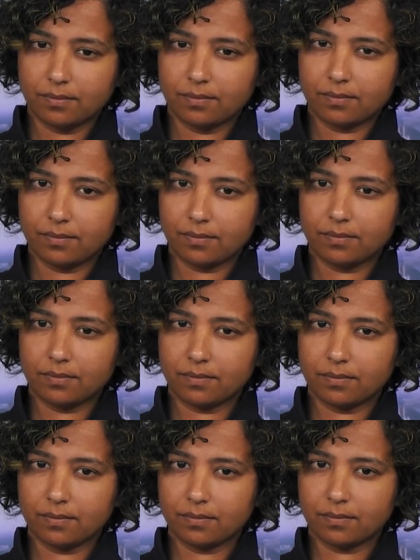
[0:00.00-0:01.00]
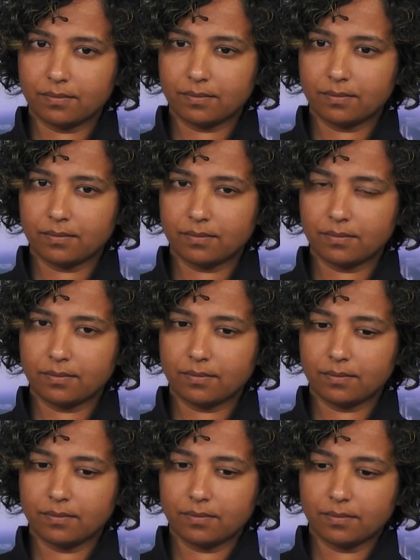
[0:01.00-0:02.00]

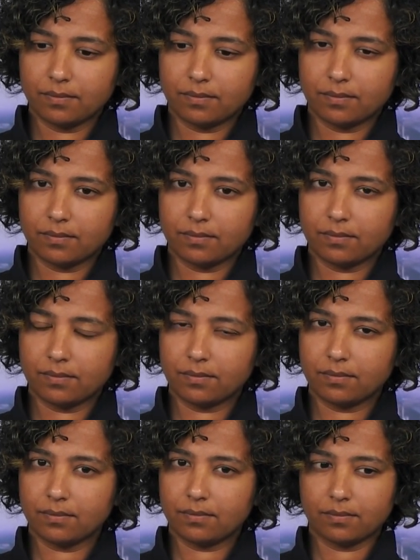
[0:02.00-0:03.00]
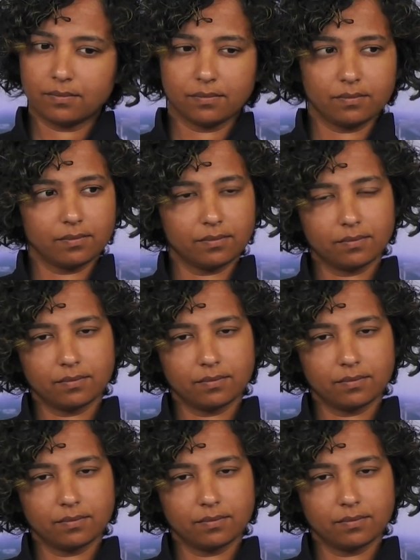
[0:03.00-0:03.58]
No words are spoken by the person on screen.